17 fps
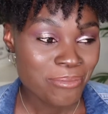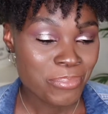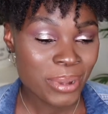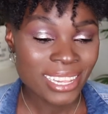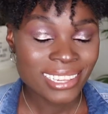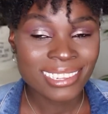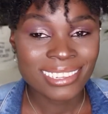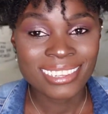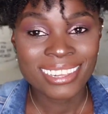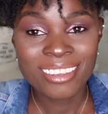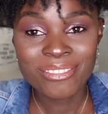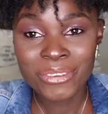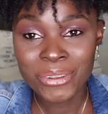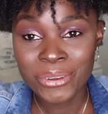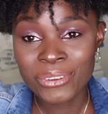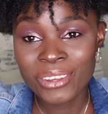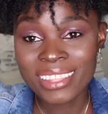please, if
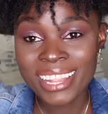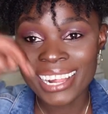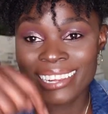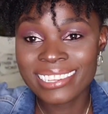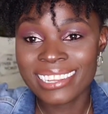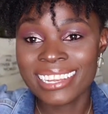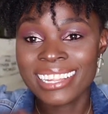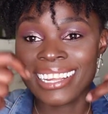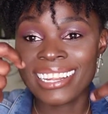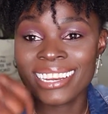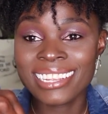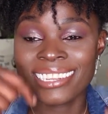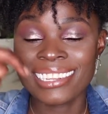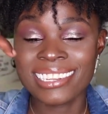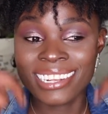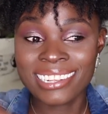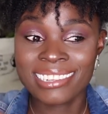you know that in English,
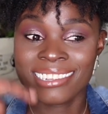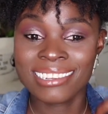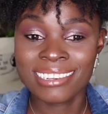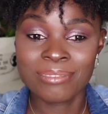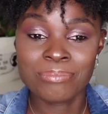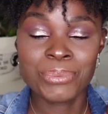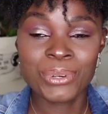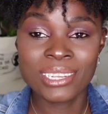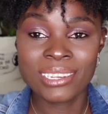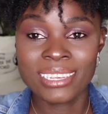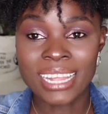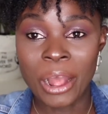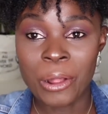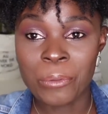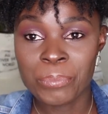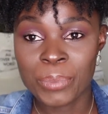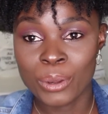just put it
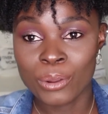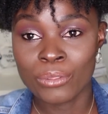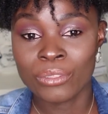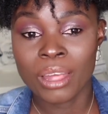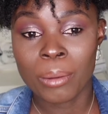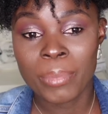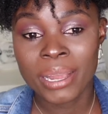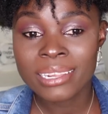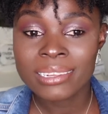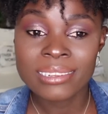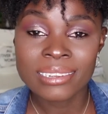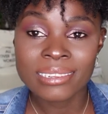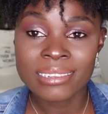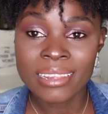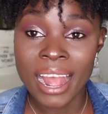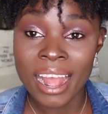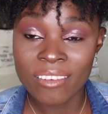down below there. But it's
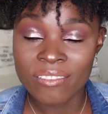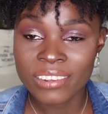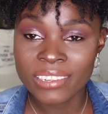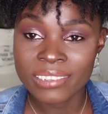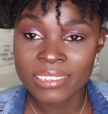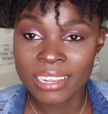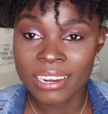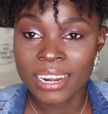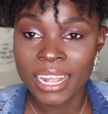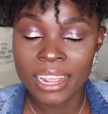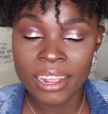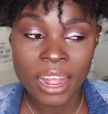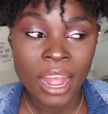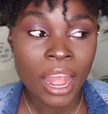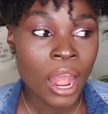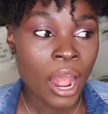just harvesting like